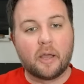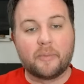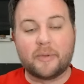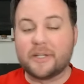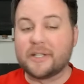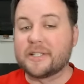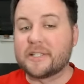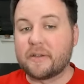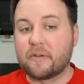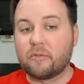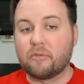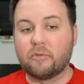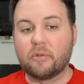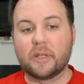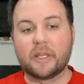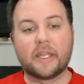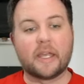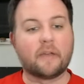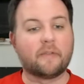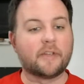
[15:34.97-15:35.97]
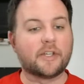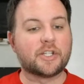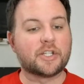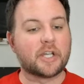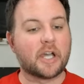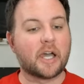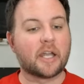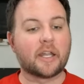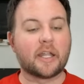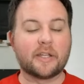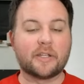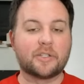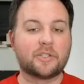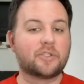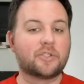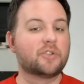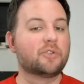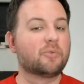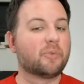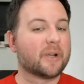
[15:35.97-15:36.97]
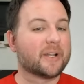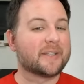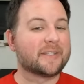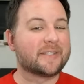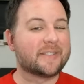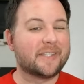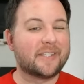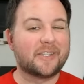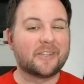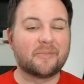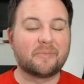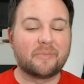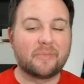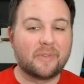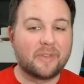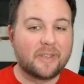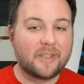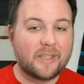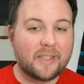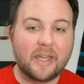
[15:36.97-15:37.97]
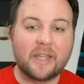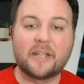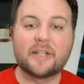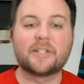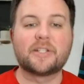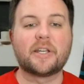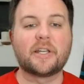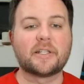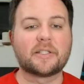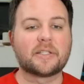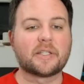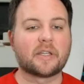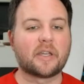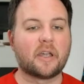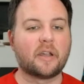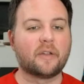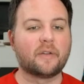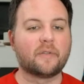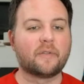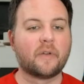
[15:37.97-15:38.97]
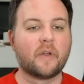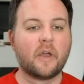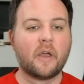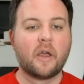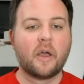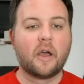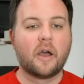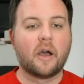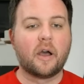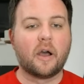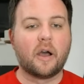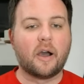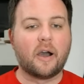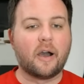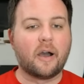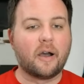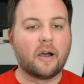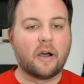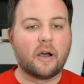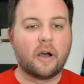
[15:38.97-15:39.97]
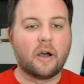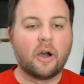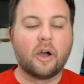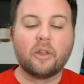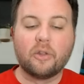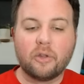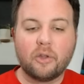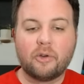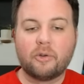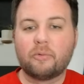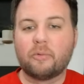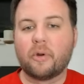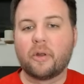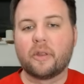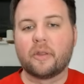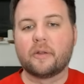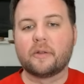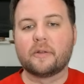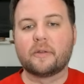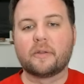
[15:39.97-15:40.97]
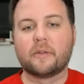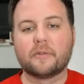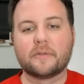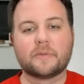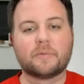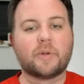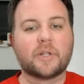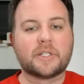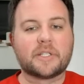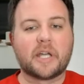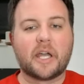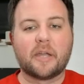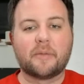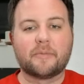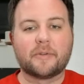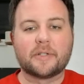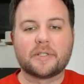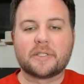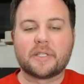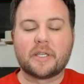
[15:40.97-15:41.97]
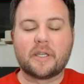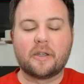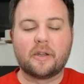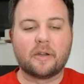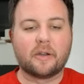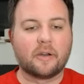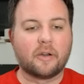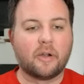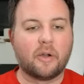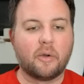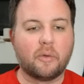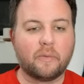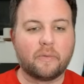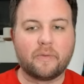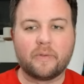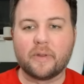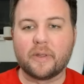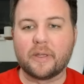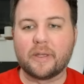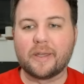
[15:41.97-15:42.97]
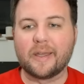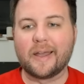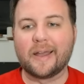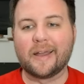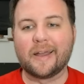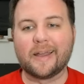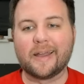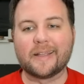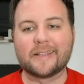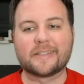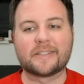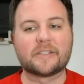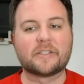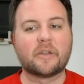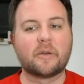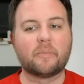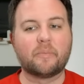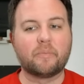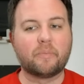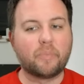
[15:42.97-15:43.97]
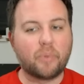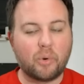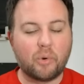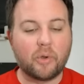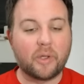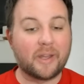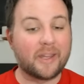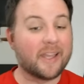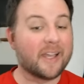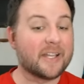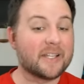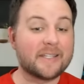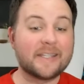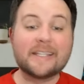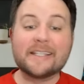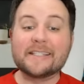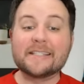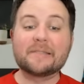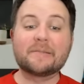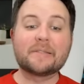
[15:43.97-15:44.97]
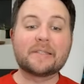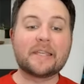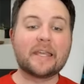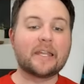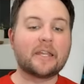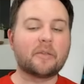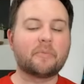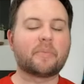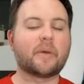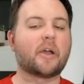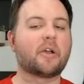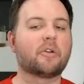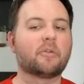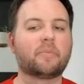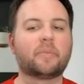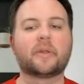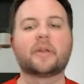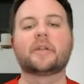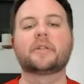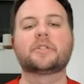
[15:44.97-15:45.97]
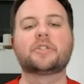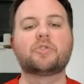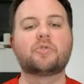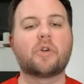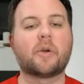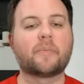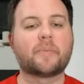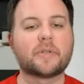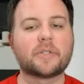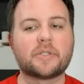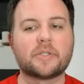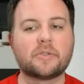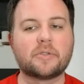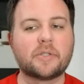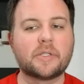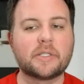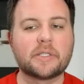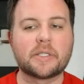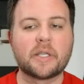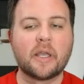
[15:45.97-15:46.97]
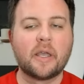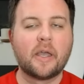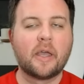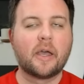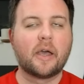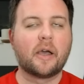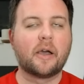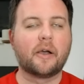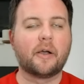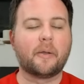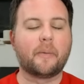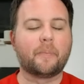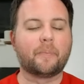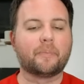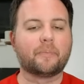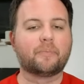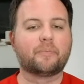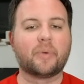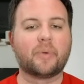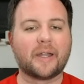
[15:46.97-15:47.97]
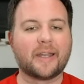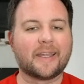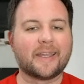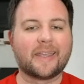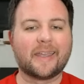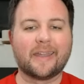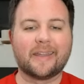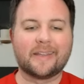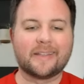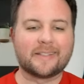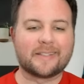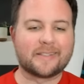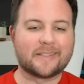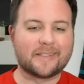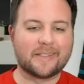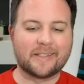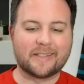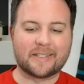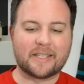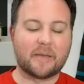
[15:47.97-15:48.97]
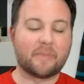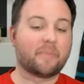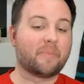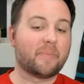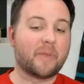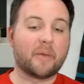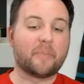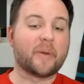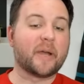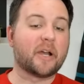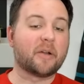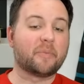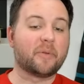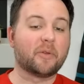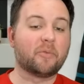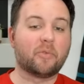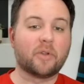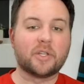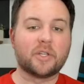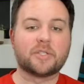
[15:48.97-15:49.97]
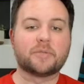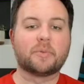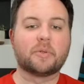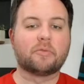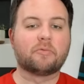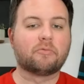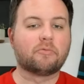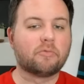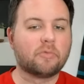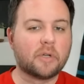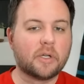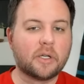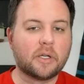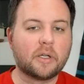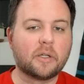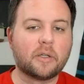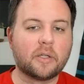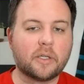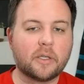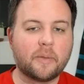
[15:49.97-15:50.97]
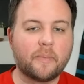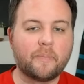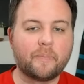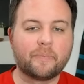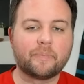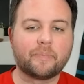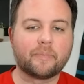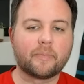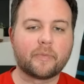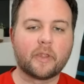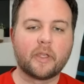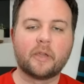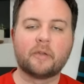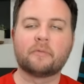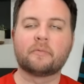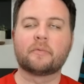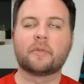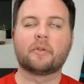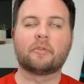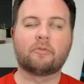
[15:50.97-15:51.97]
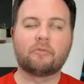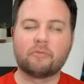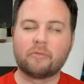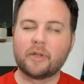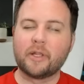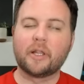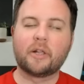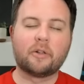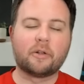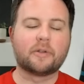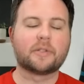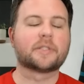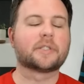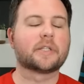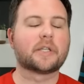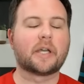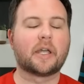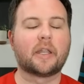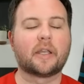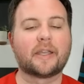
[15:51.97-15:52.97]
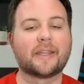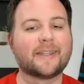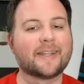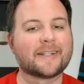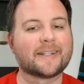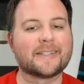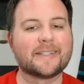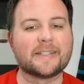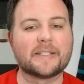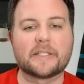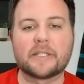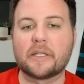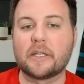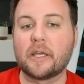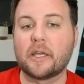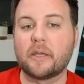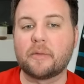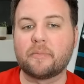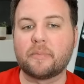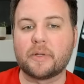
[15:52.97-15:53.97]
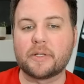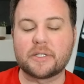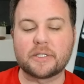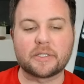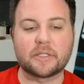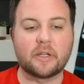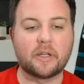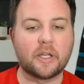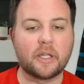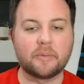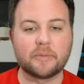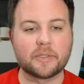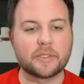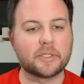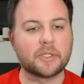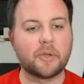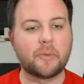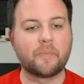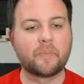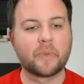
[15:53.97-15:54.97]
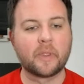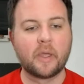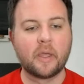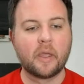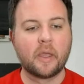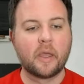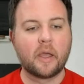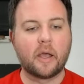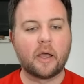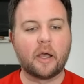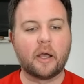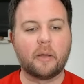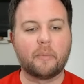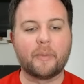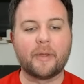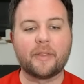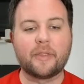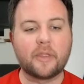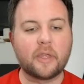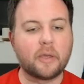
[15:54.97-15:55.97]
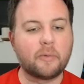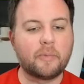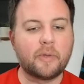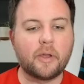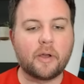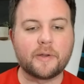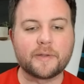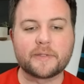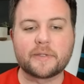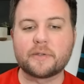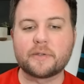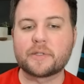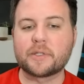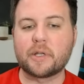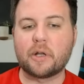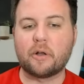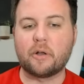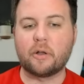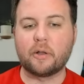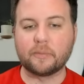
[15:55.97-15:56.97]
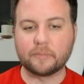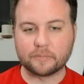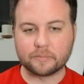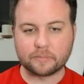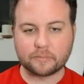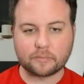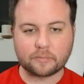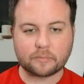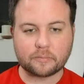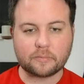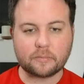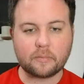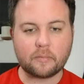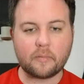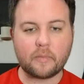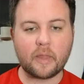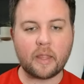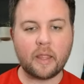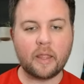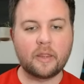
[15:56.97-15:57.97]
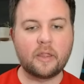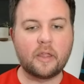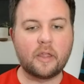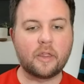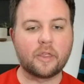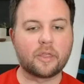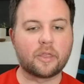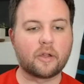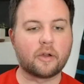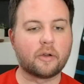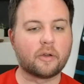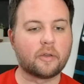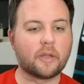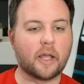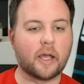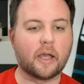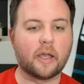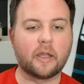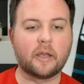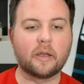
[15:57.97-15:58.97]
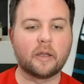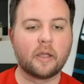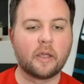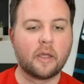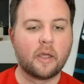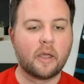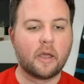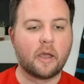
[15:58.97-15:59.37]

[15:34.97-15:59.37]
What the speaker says: He does have a really heavy shot. I do want to see him get a chance to kind of, unload one of those one-timers here, hopefully, at some point. He is getting power play two opportunities, but again, it's a power play one has been really, they're really close to kind of connecting tonight, but just unable to. And then we also saw the third line